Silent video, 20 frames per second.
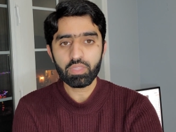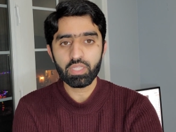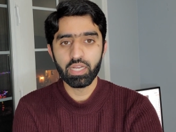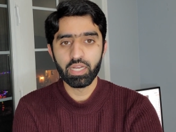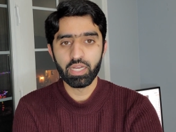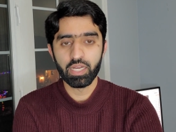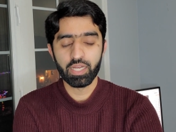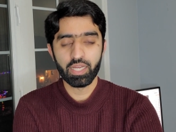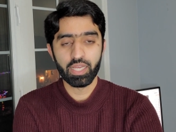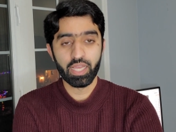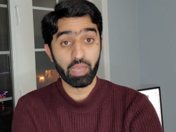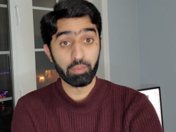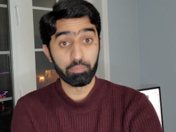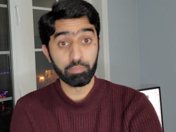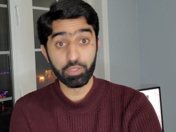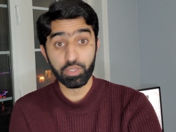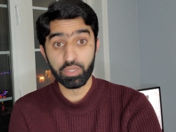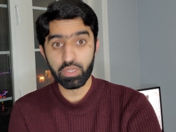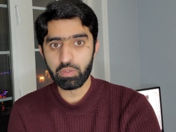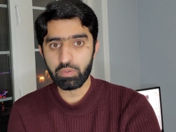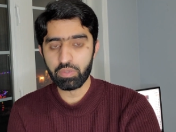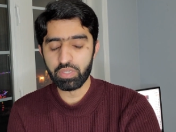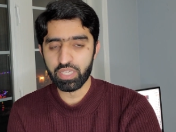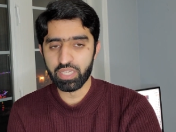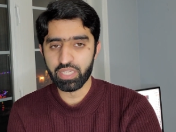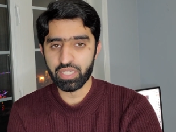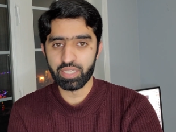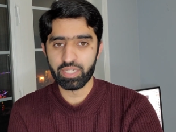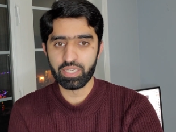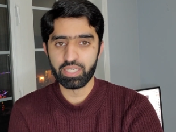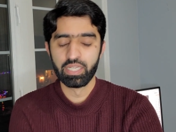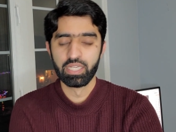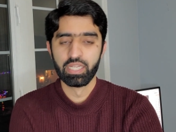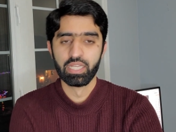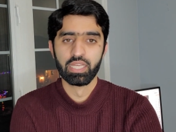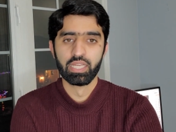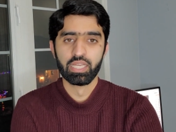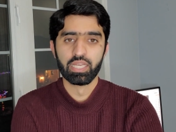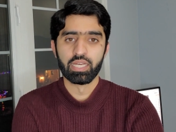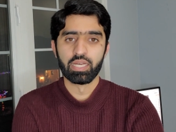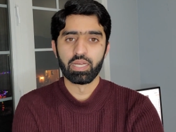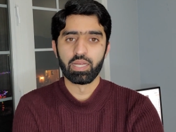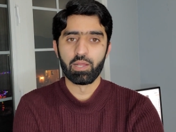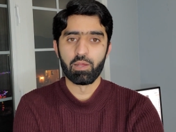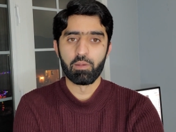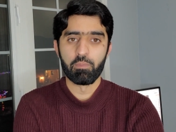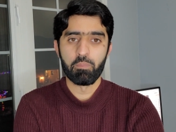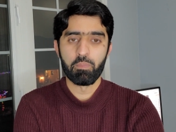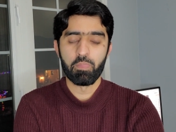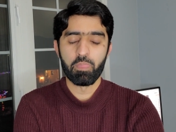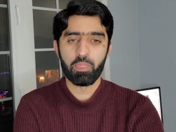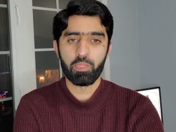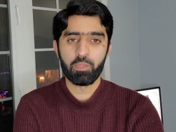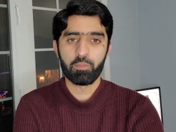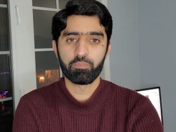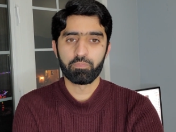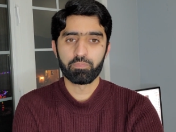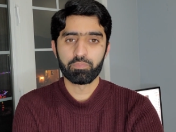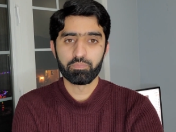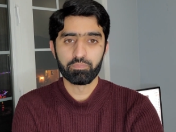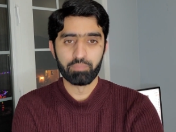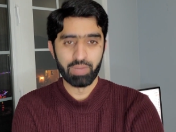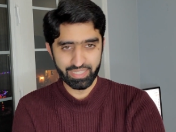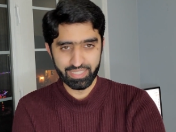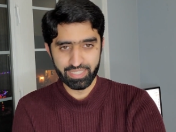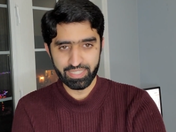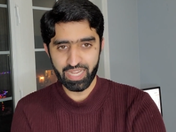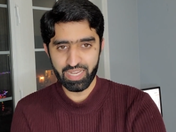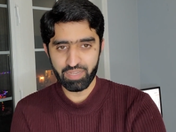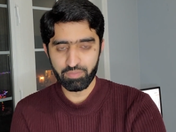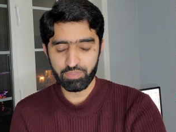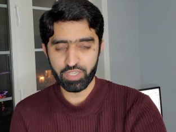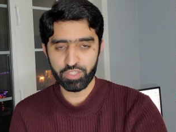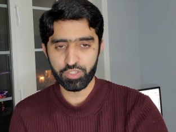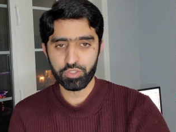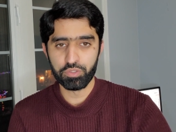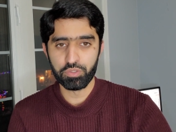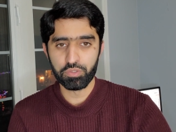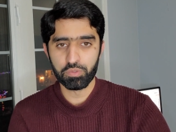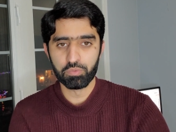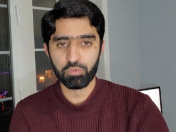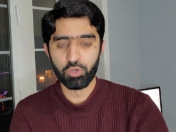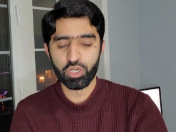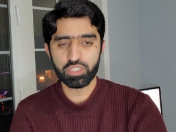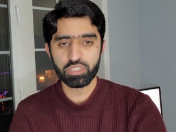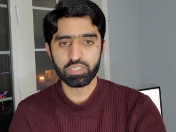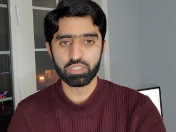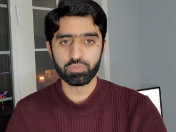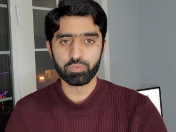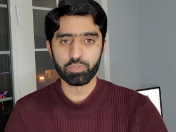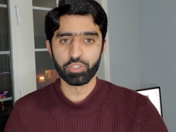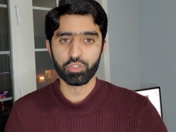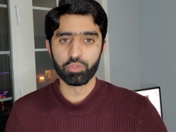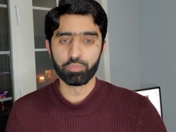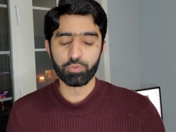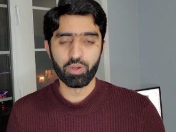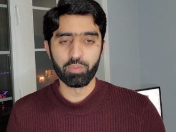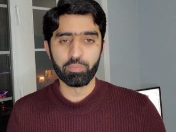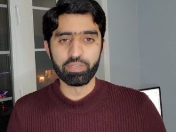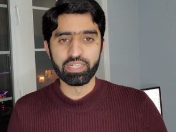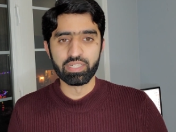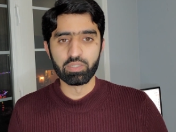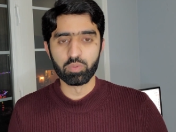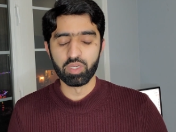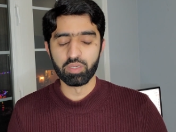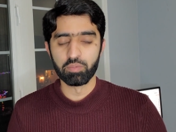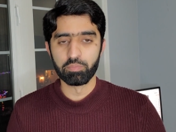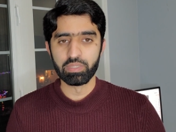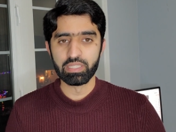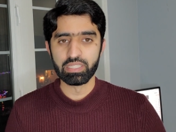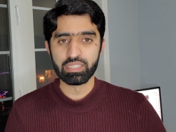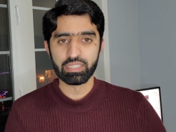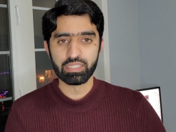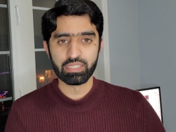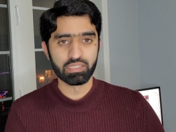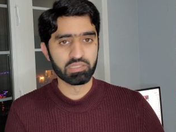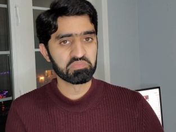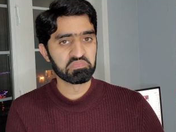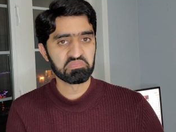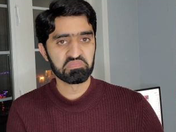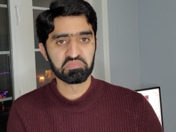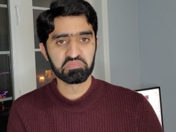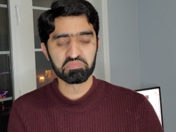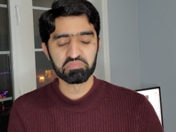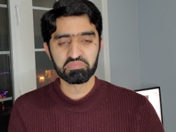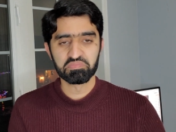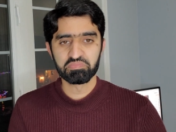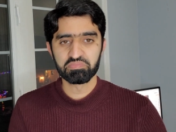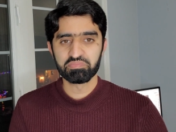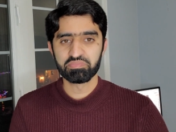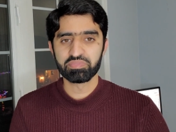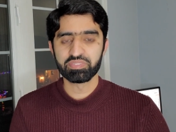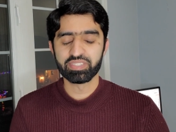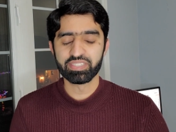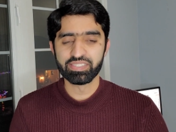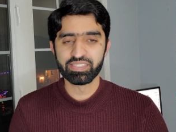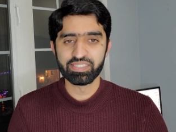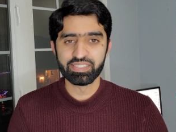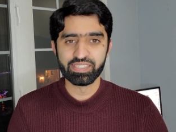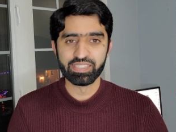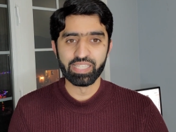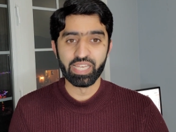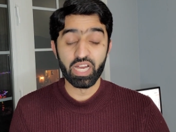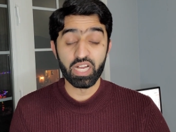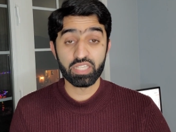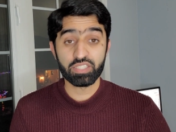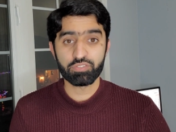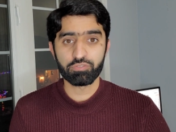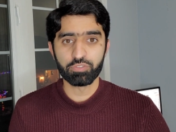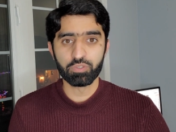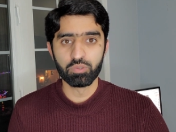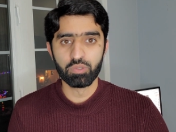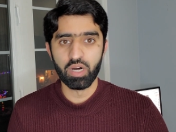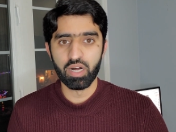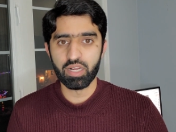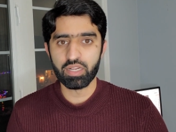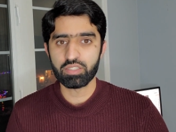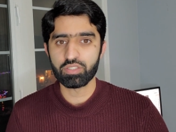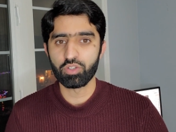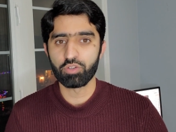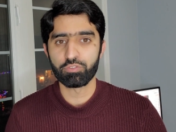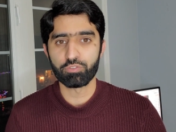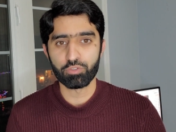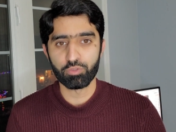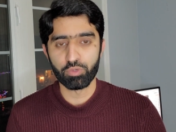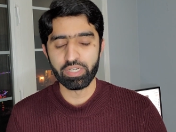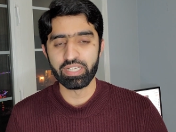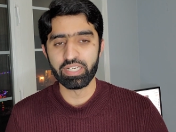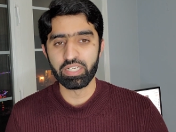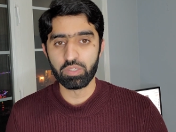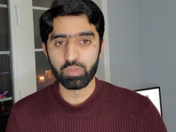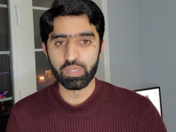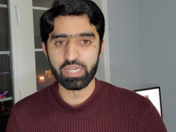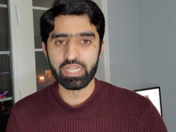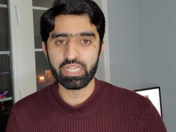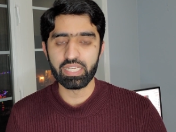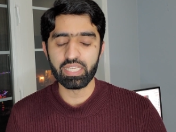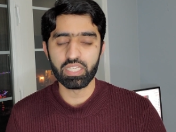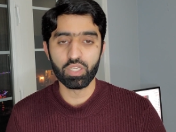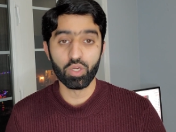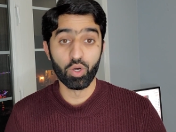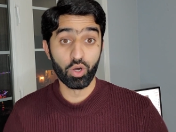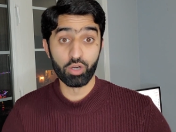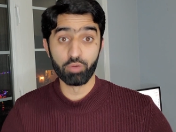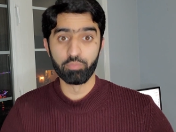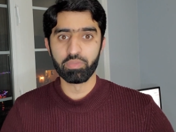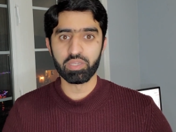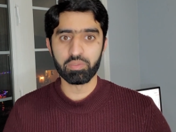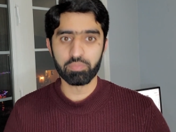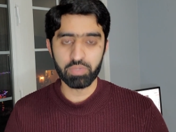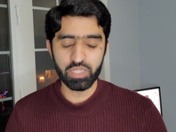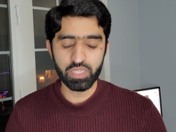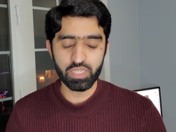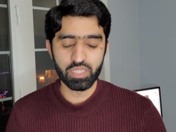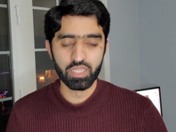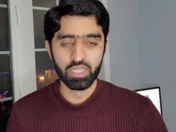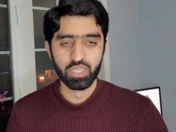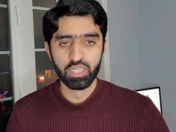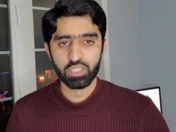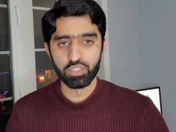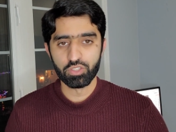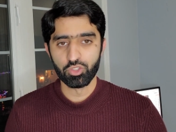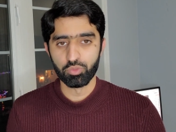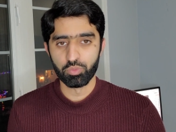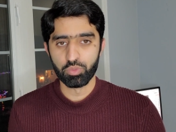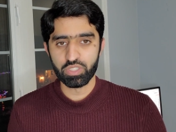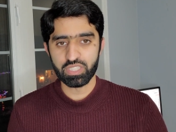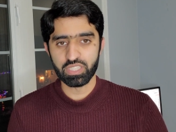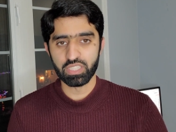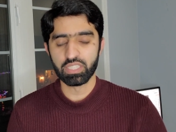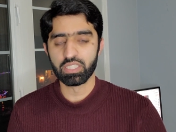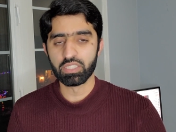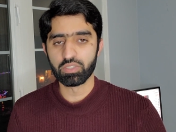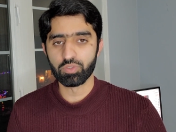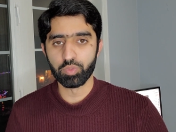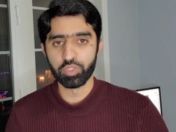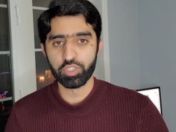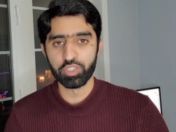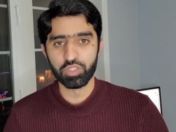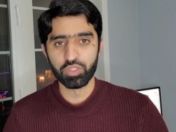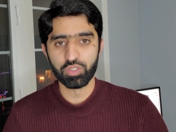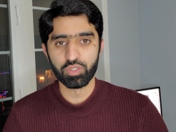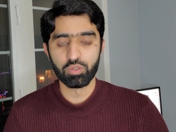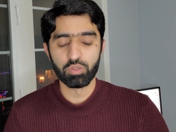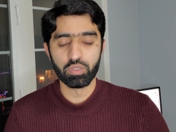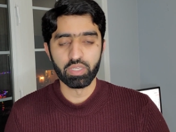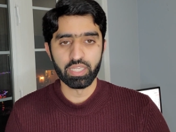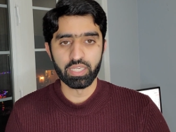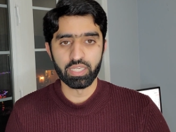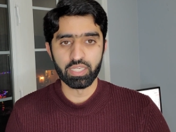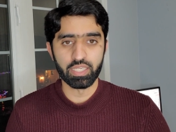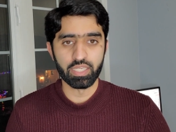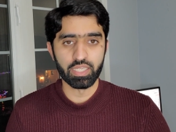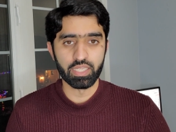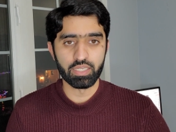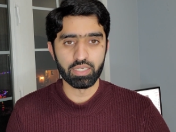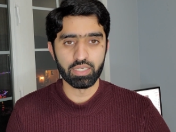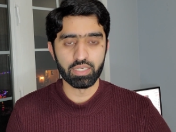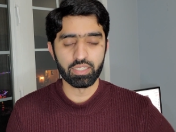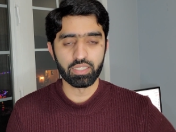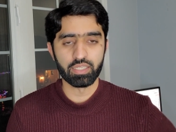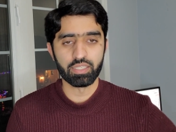Uh, Happy New Year. Um, by the time that you watch this video, probably it will be mm, the, the last few hours of 2020 or maybe you would see this video in in